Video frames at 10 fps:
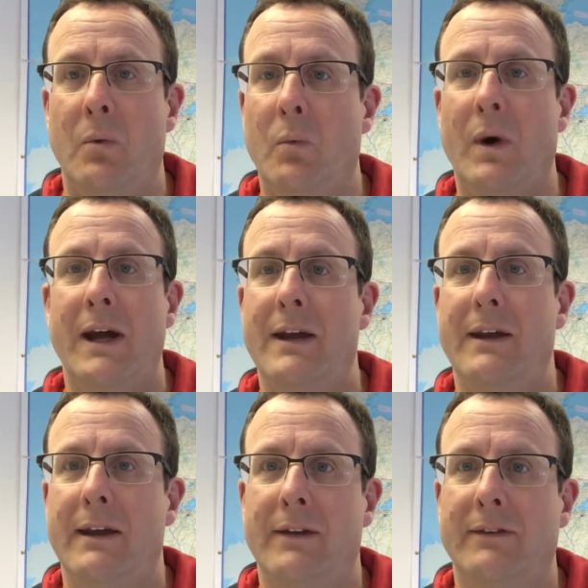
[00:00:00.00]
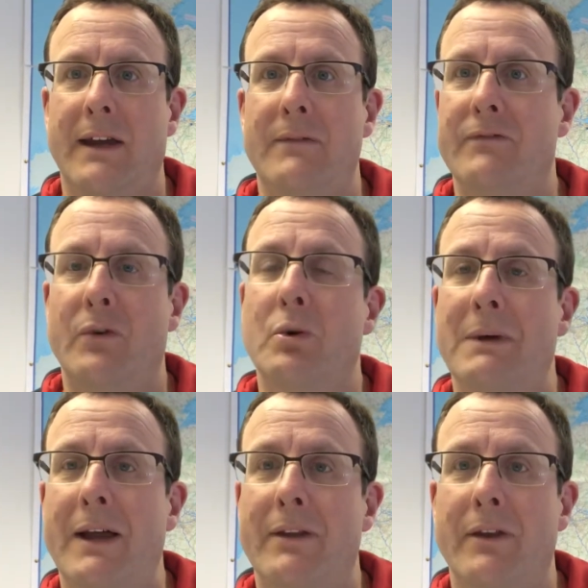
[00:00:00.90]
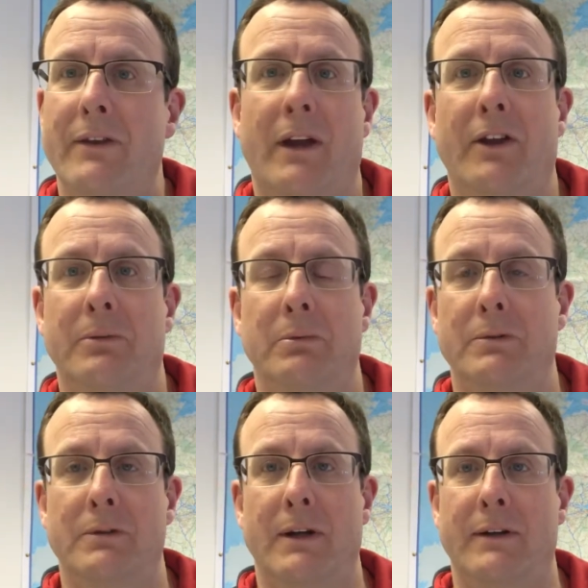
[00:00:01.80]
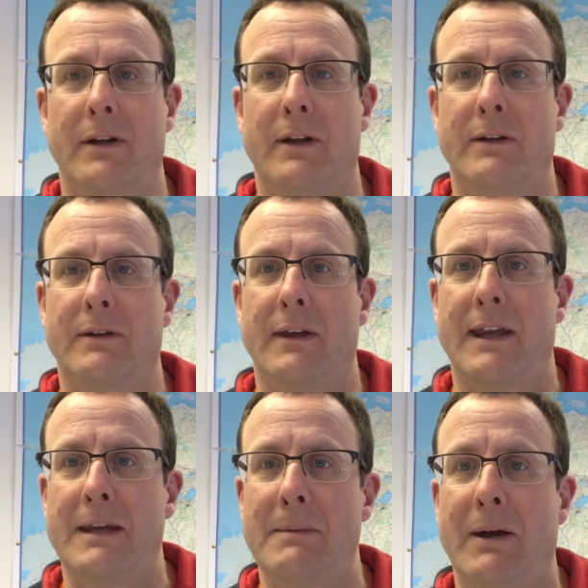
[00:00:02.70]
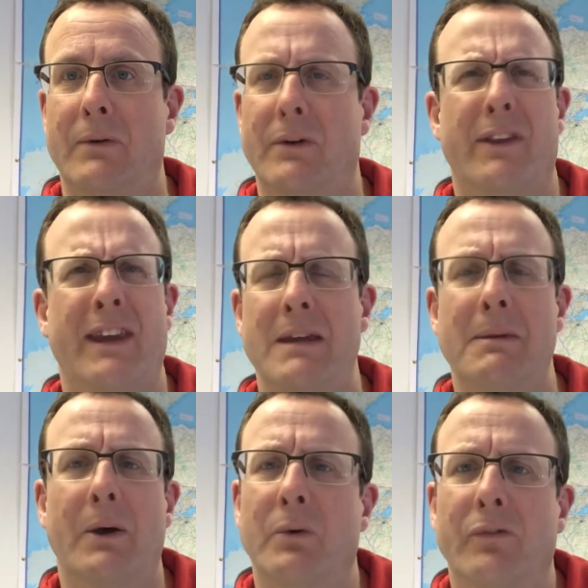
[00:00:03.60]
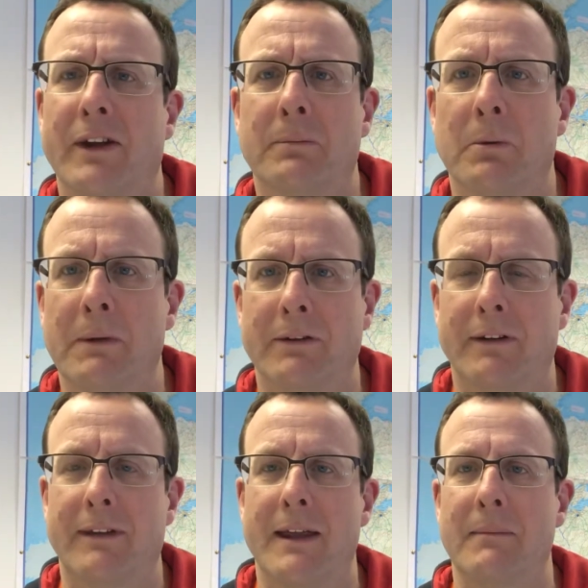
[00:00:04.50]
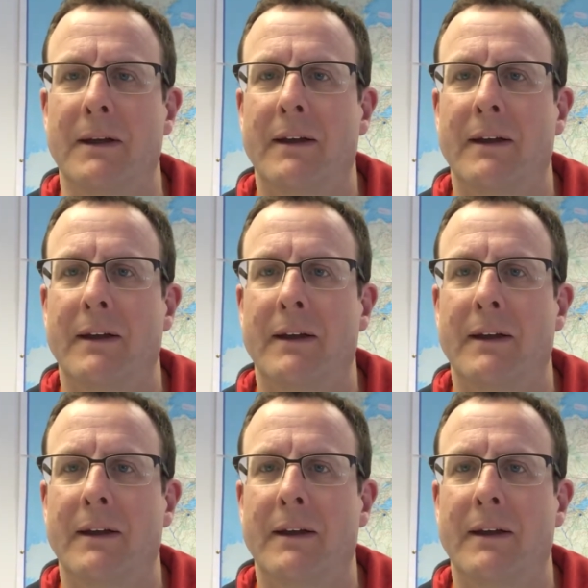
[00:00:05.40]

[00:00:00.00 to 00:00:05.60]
way, in the same format that the customer had emailed, I think emailed or Facebook messaged them.